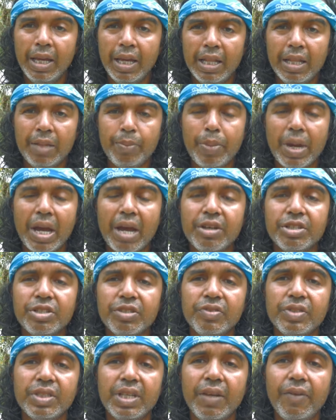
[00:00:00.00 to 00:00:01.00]
in the parish
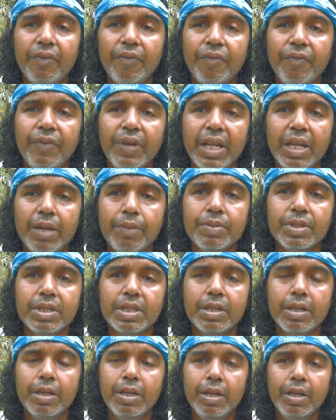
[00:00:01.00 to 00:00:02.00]
of St.
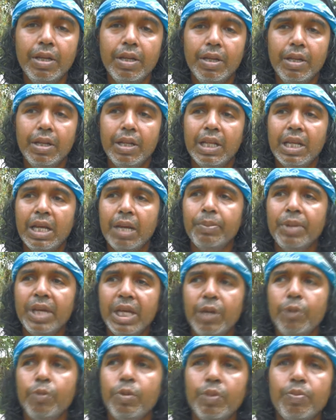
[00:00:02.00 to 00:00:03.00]
Philip's. Now I'm
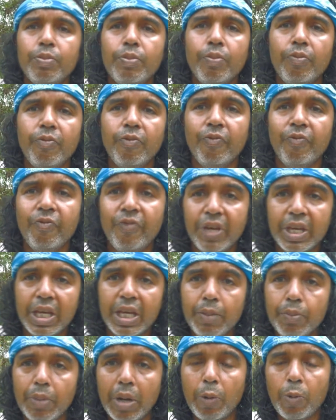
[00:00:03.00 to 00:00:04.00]
here with
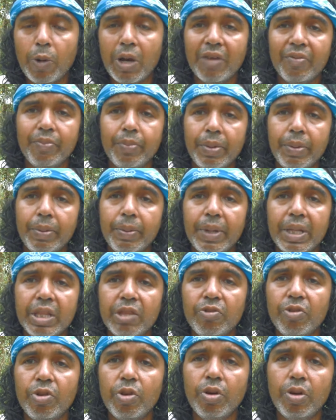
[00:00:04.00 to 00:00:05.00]
Vicky, my wife, my
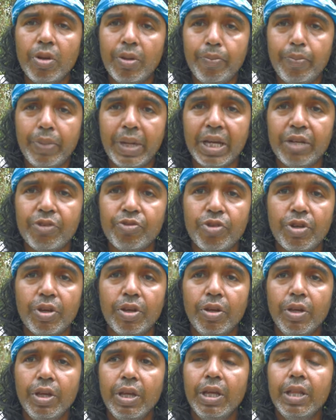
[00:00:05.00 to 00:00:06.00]
mother-in-law and Patrick.
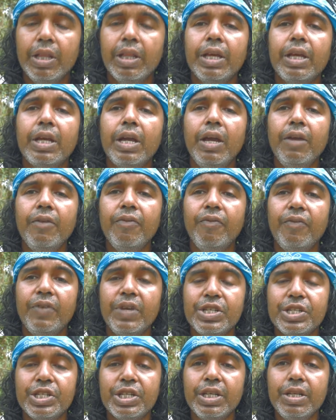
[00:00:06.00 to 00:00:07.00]
We're going
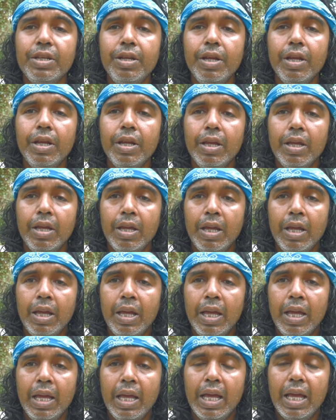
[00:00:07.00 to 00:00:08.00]
fishing
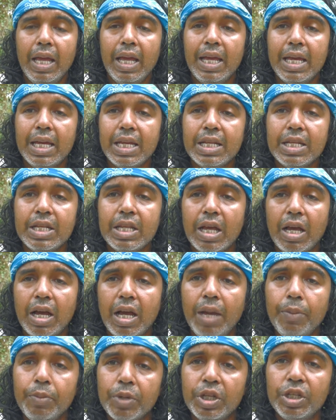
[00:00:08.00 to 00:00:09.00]
and
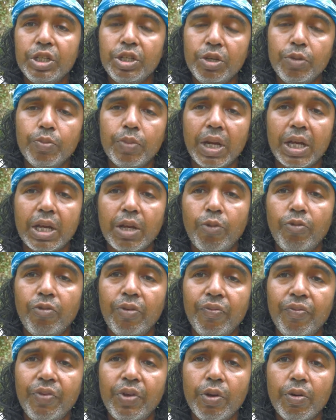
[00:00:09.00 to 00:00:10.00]
I'm going to do my
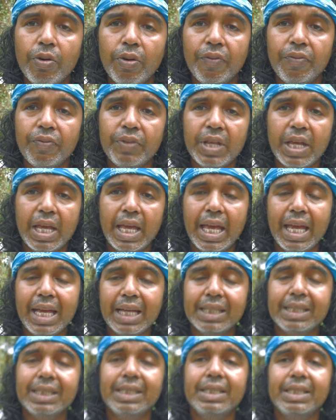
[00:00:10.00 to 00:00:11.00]
review of the
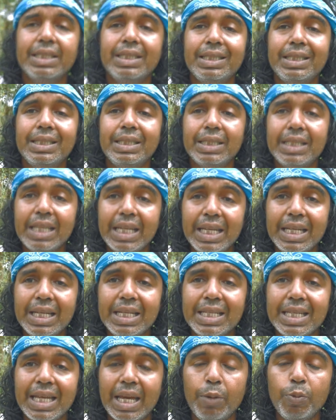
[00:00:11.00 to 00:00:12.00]

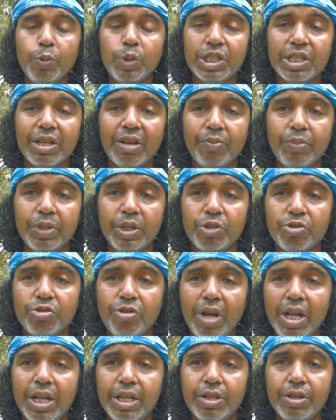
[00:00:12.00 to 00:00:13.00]
X-T10, which I've been
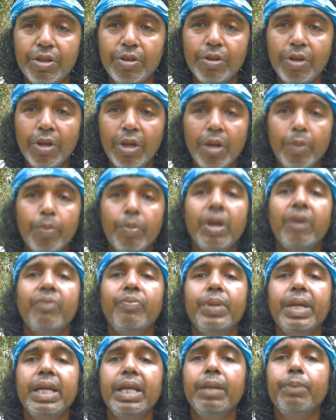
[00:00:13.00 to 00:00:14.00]
trying to do, but
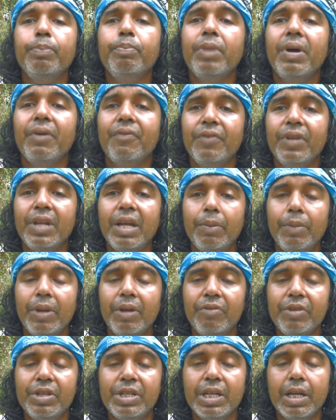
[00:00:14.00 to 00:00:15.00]
I've been muffing up
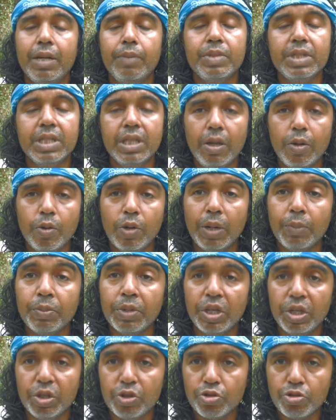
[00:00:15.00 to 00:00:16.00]
every time. So I'm
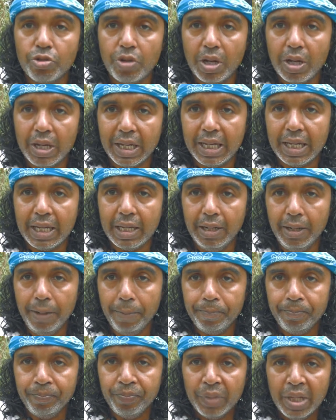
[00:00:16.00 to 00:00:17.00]
going to try again
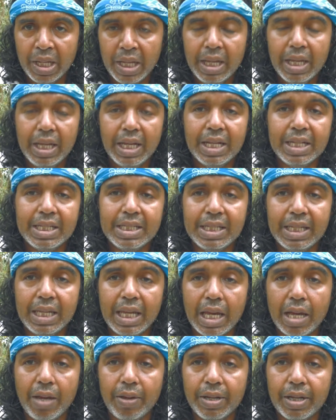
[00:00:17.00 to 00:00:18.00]
and see
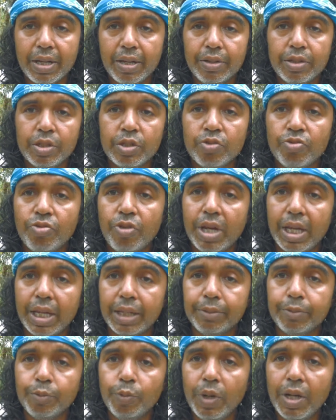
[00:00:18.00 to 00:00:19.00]
how it goes.
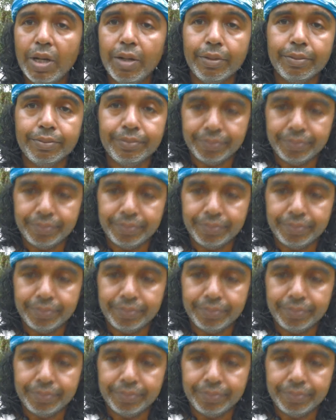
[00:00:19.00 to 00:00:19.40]
Right, well,